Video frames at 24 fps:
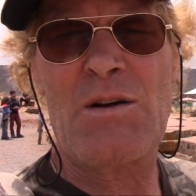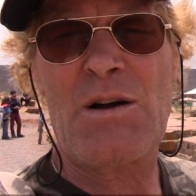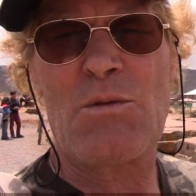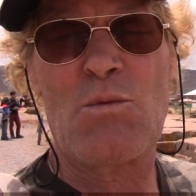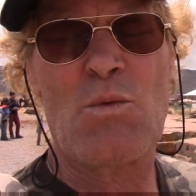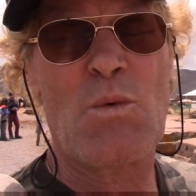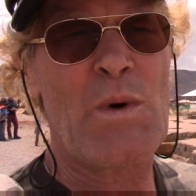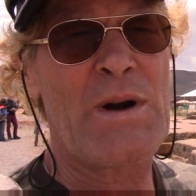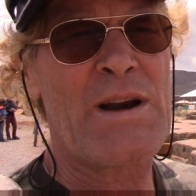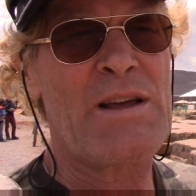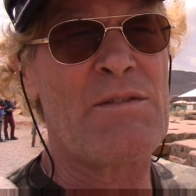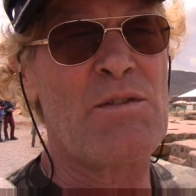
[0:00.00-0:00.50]

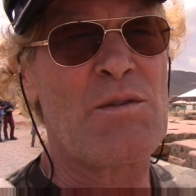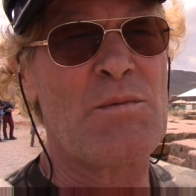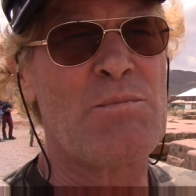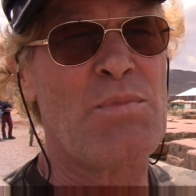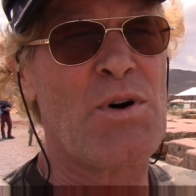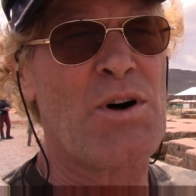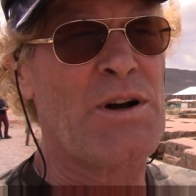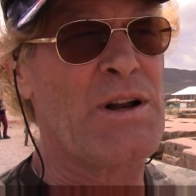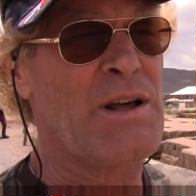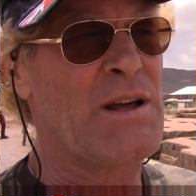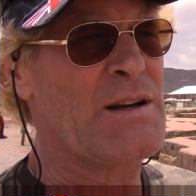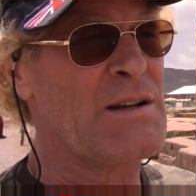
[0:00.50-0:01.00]
can one even
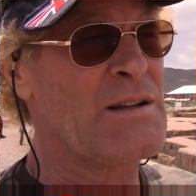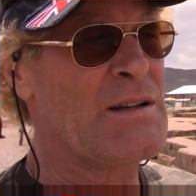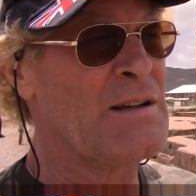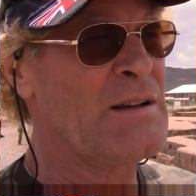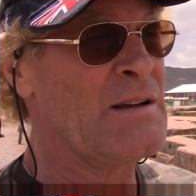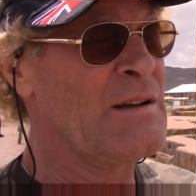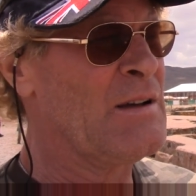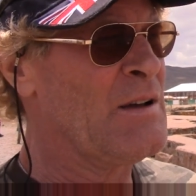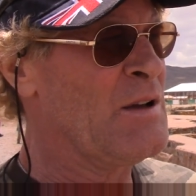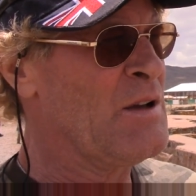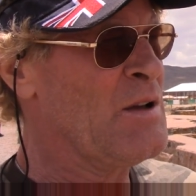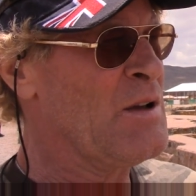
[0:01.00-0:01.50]
put it,
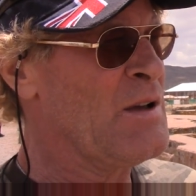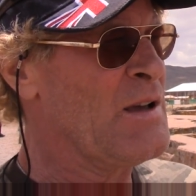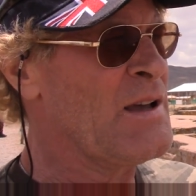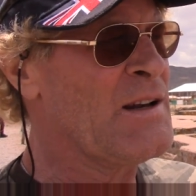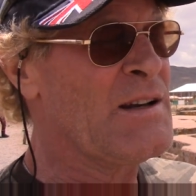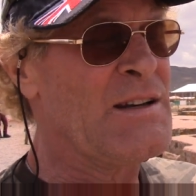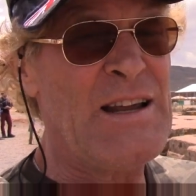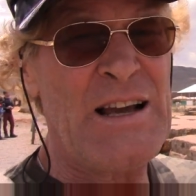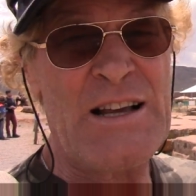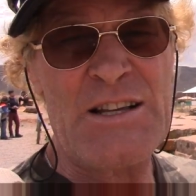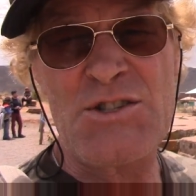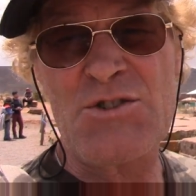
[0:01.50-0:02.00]

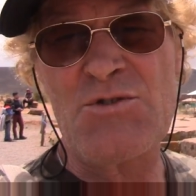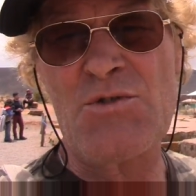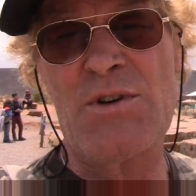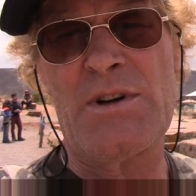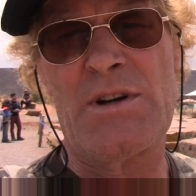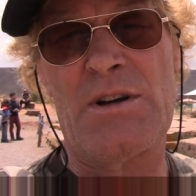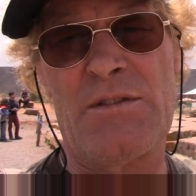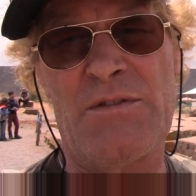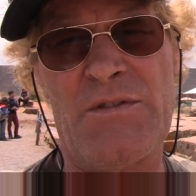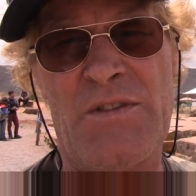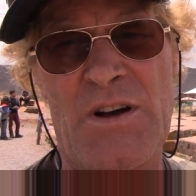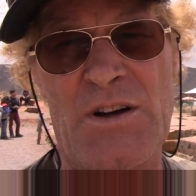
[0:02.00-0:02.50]

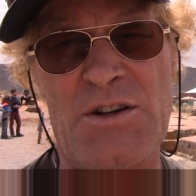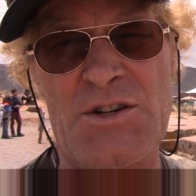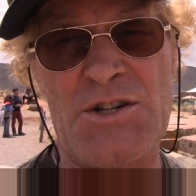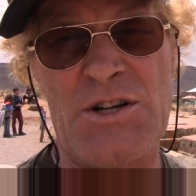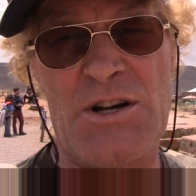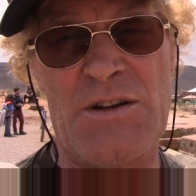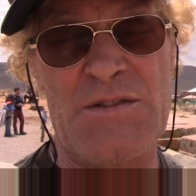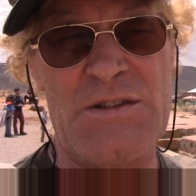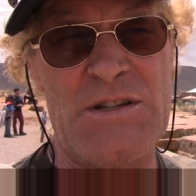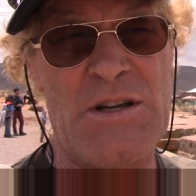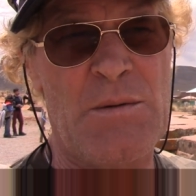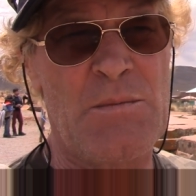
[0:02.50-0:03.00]
industrial
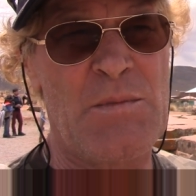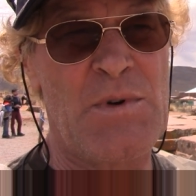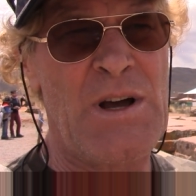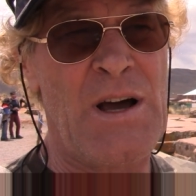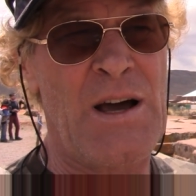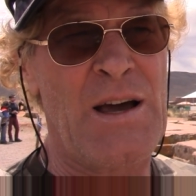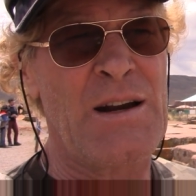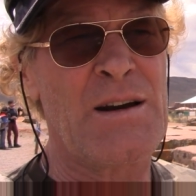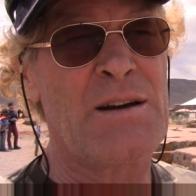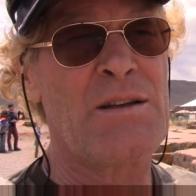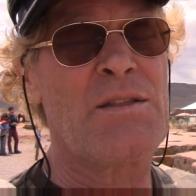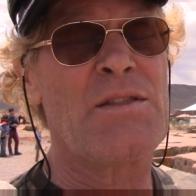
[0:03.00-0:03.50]
function of some
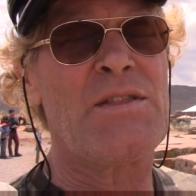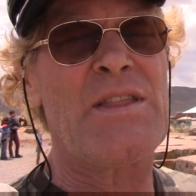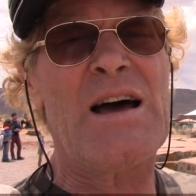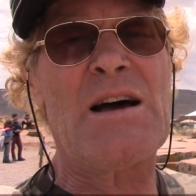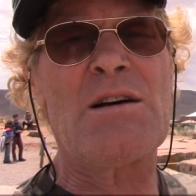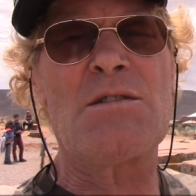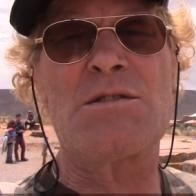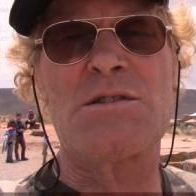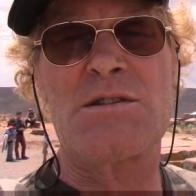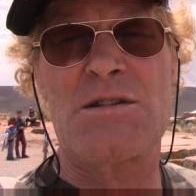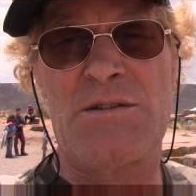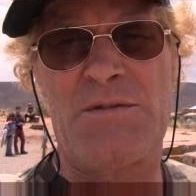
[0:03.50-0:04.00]
kind,
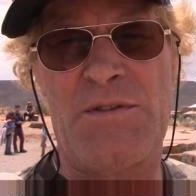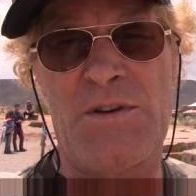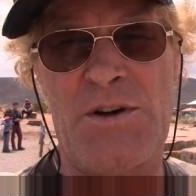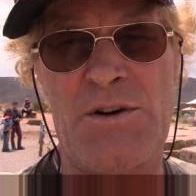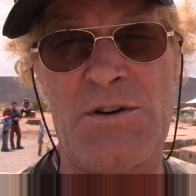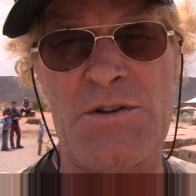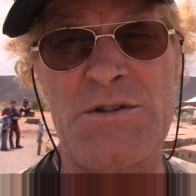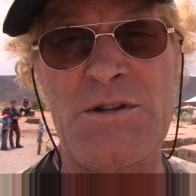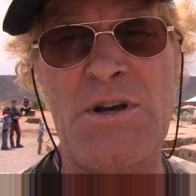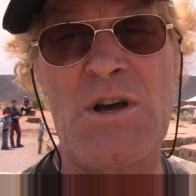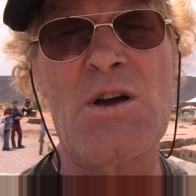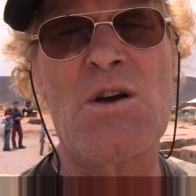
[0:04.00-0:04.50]
thousands of
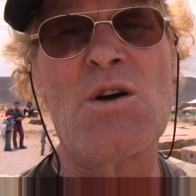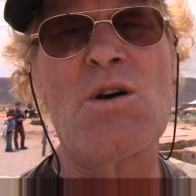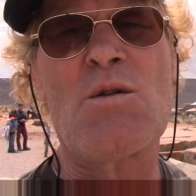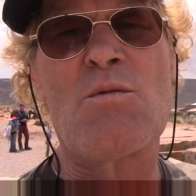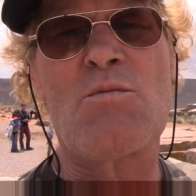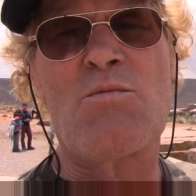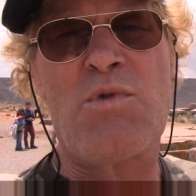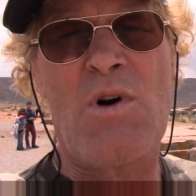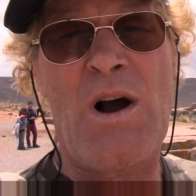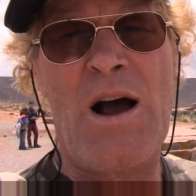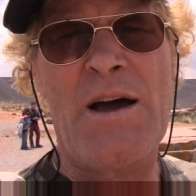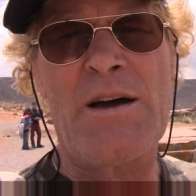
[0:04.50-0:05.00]
years
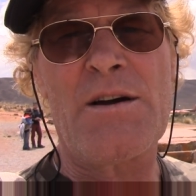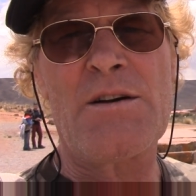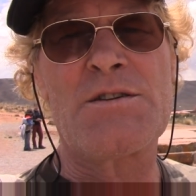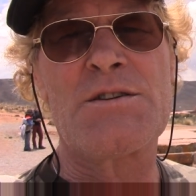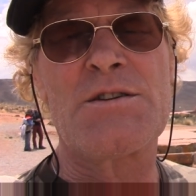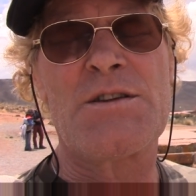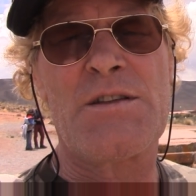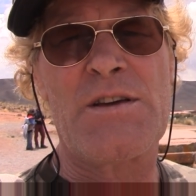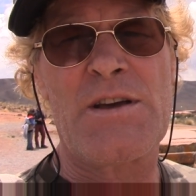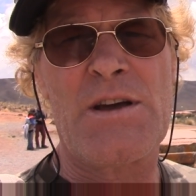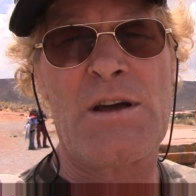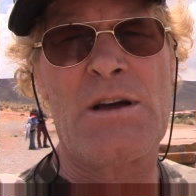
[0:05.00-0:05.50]
prior
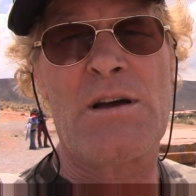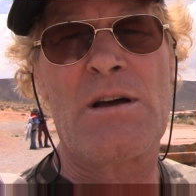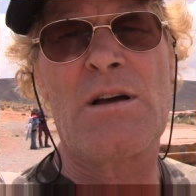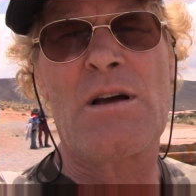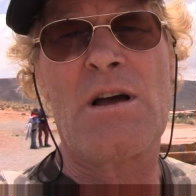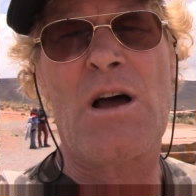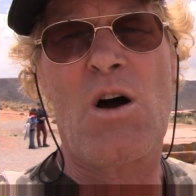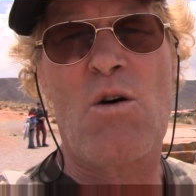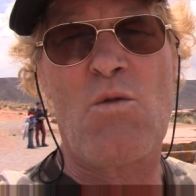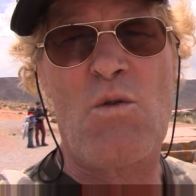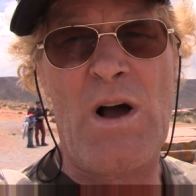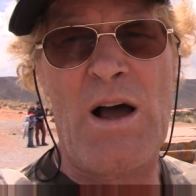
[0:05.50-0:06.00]
to the
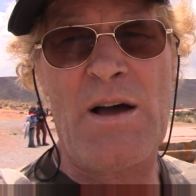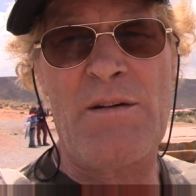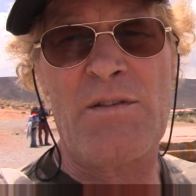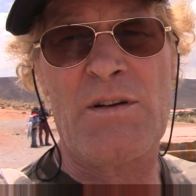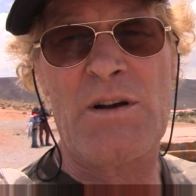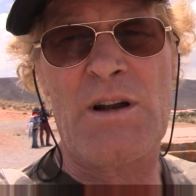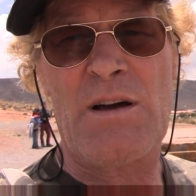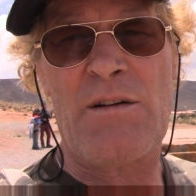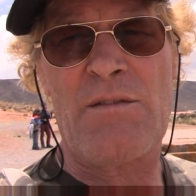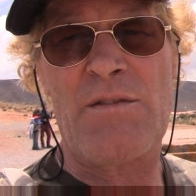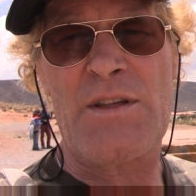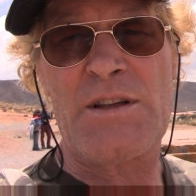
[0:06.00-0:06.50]

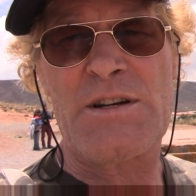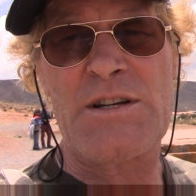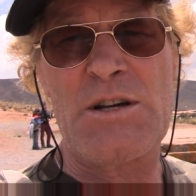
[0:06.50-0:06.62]
arrival of the